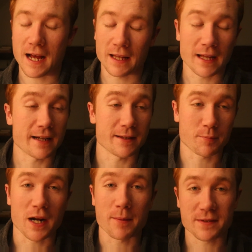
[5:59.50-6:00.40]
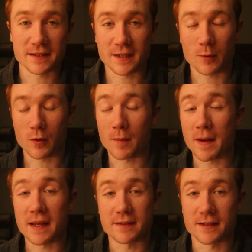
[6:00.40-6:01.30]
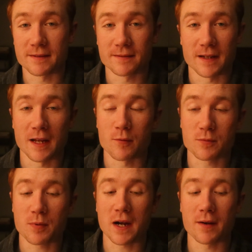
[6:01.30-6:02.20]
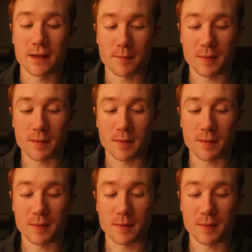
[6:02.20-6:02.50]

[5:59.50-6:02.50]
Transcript: A lot of the props in there were amazing. It was probably the